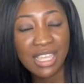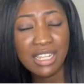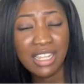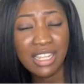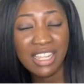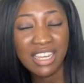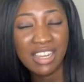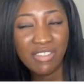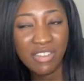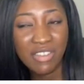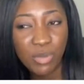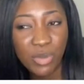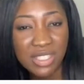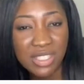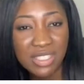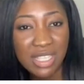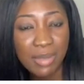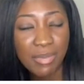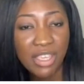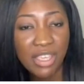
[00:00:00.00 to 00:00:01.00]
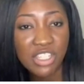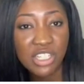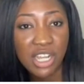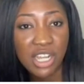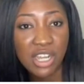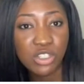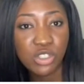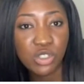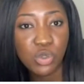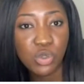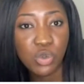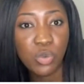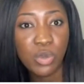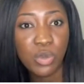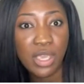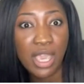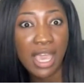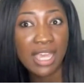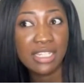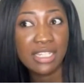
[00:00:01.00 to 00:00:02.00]
And even with SAP HR too,
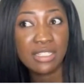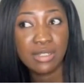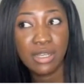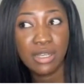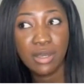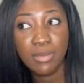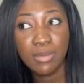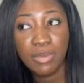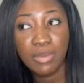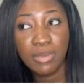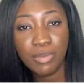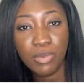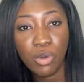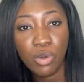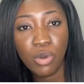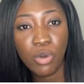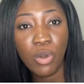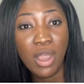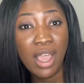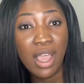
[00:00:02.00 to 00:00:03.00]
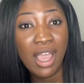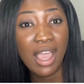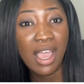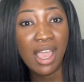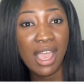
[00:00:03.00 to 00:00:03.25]
we had people